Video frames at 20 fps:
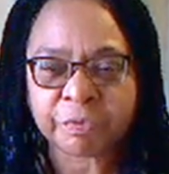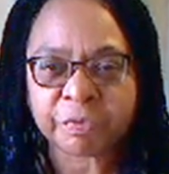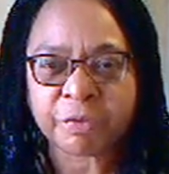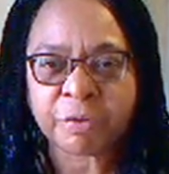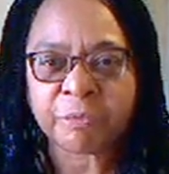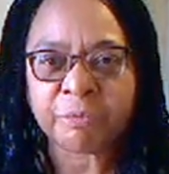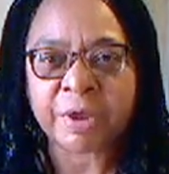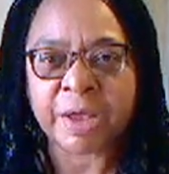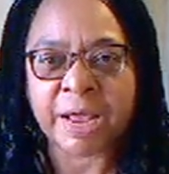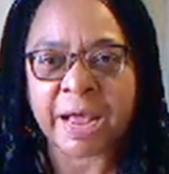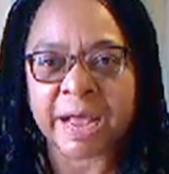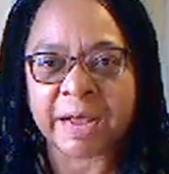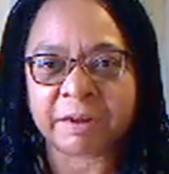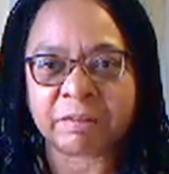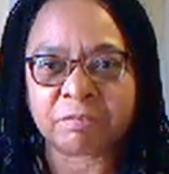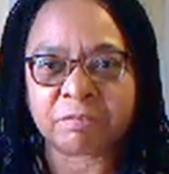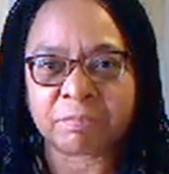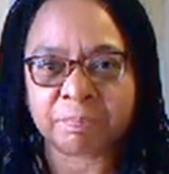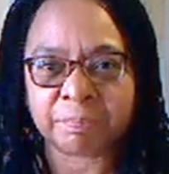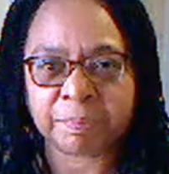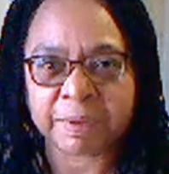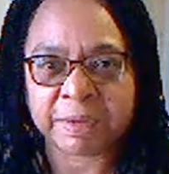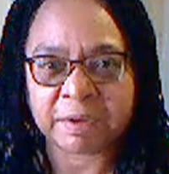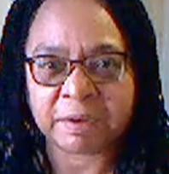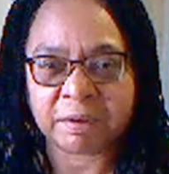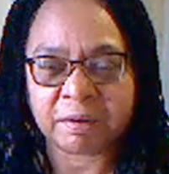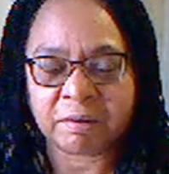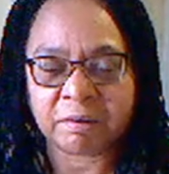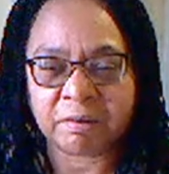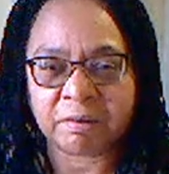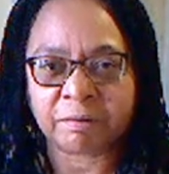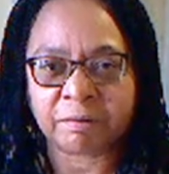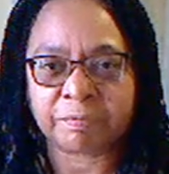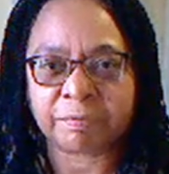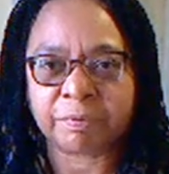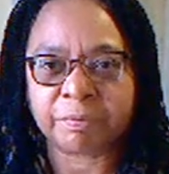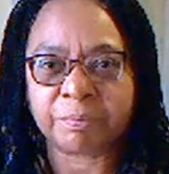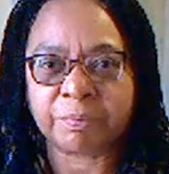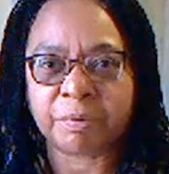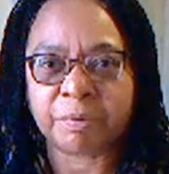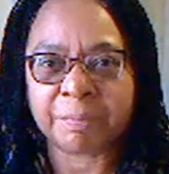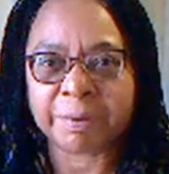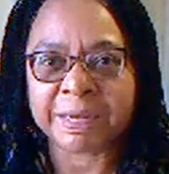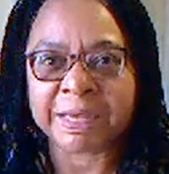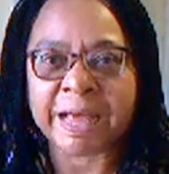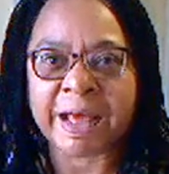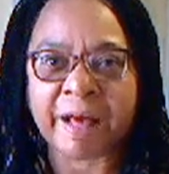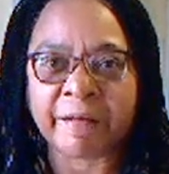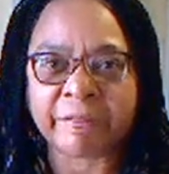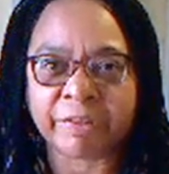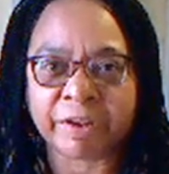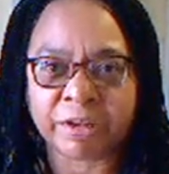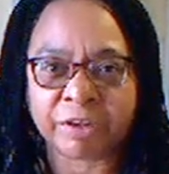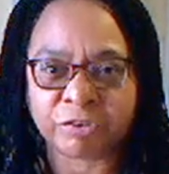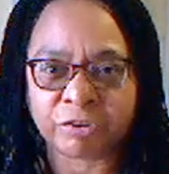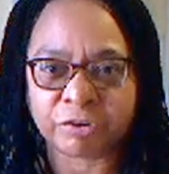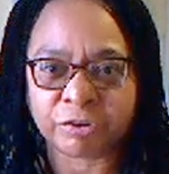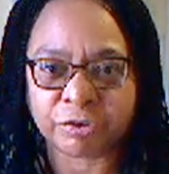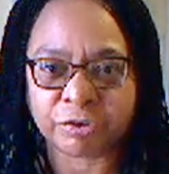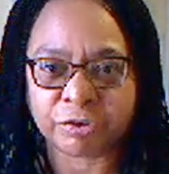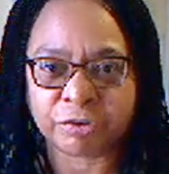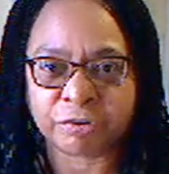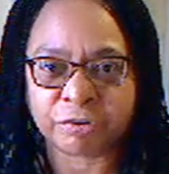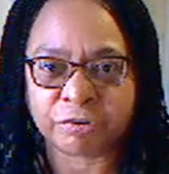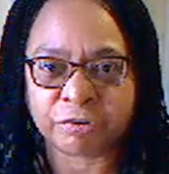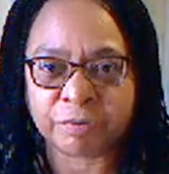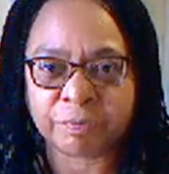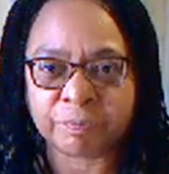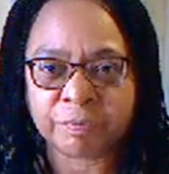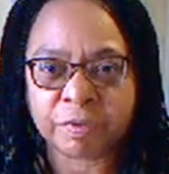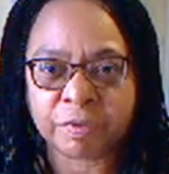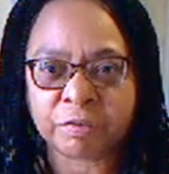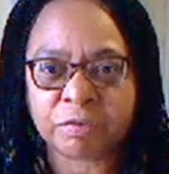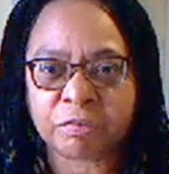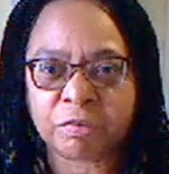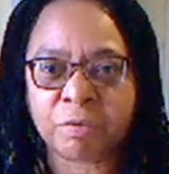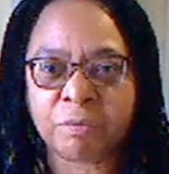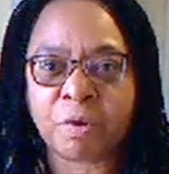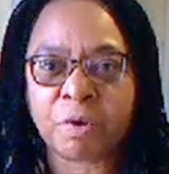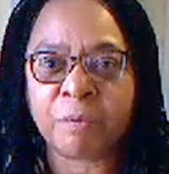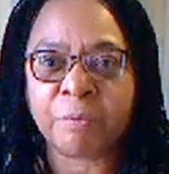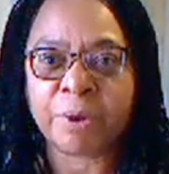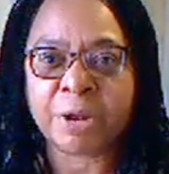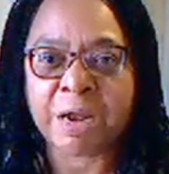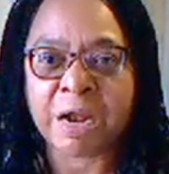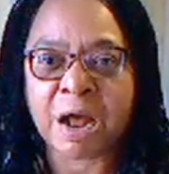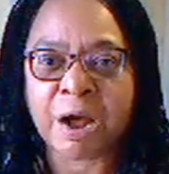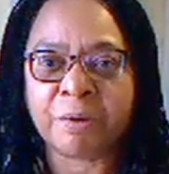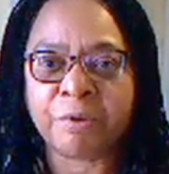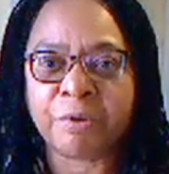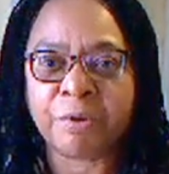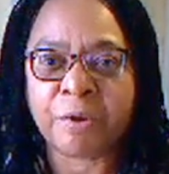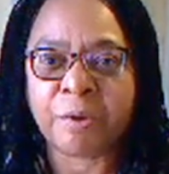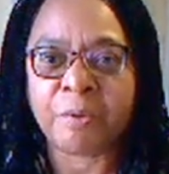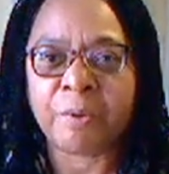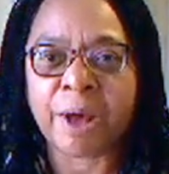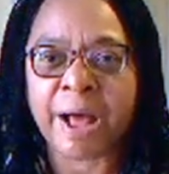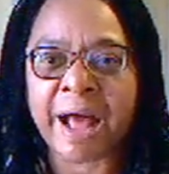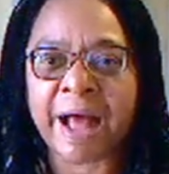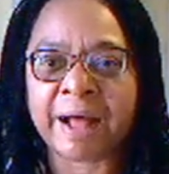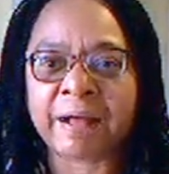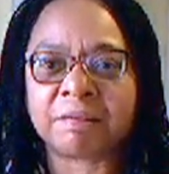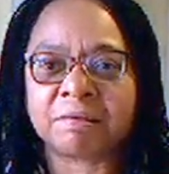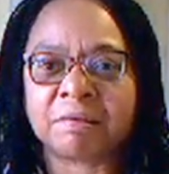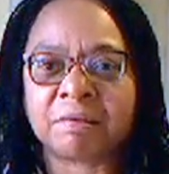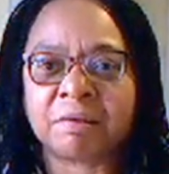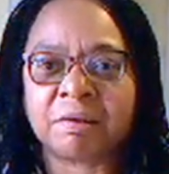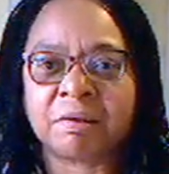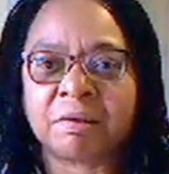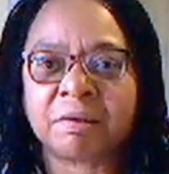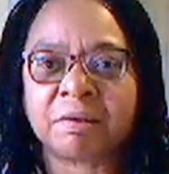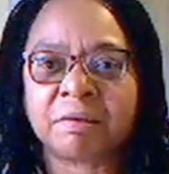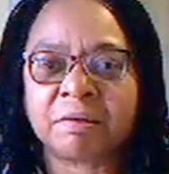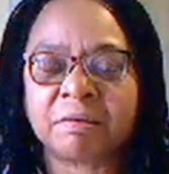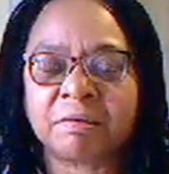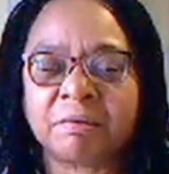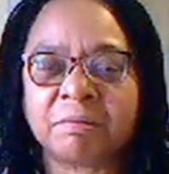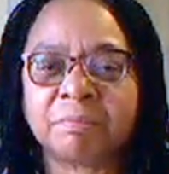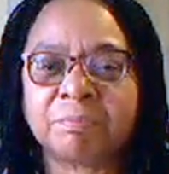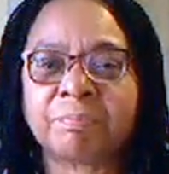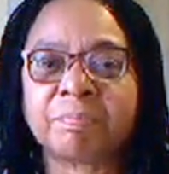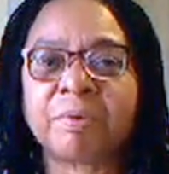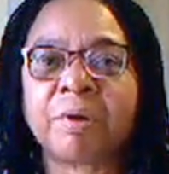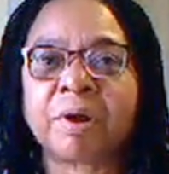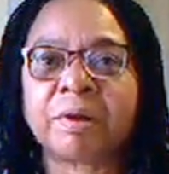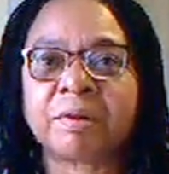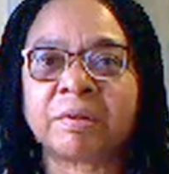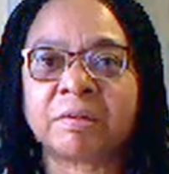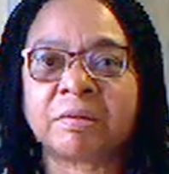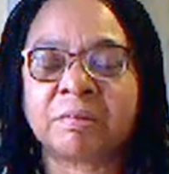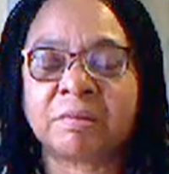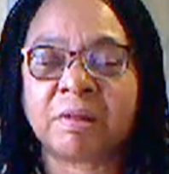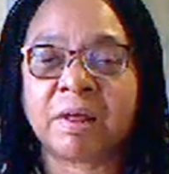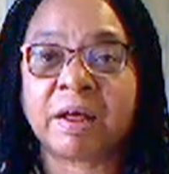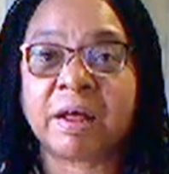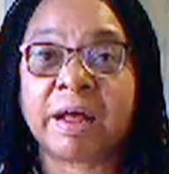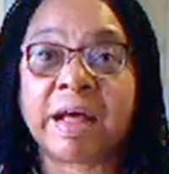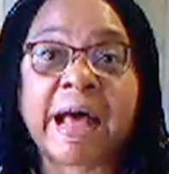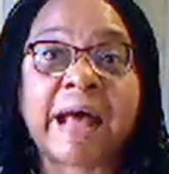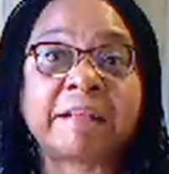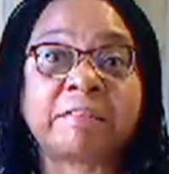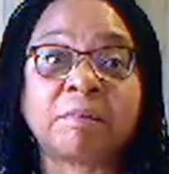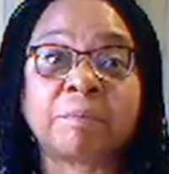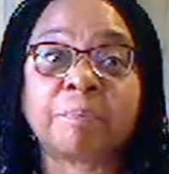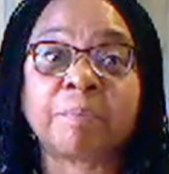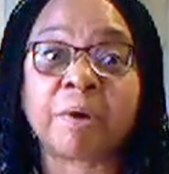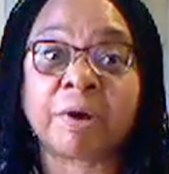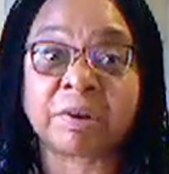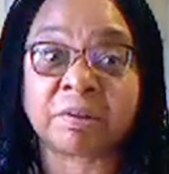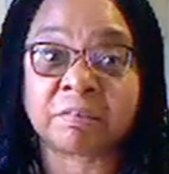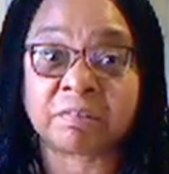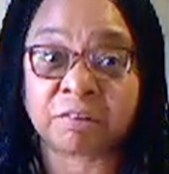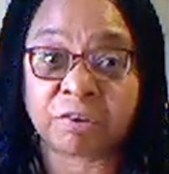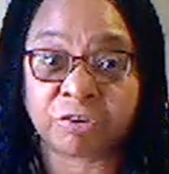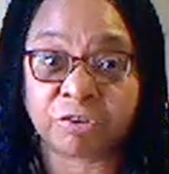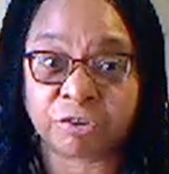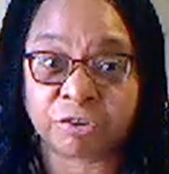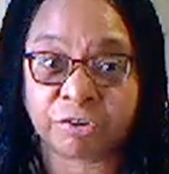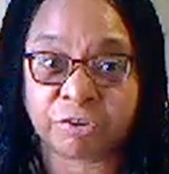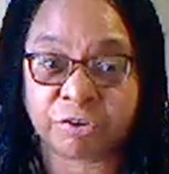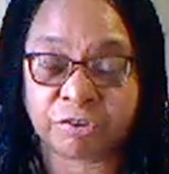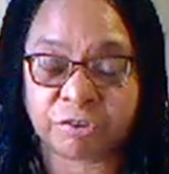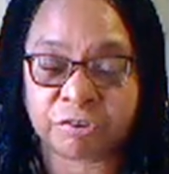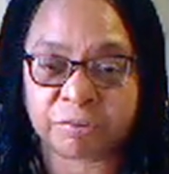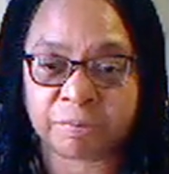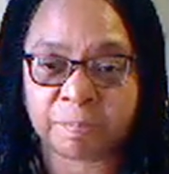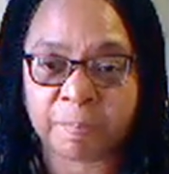we had a split of the Roman Catholic Church to what we now know as the Protestant Church.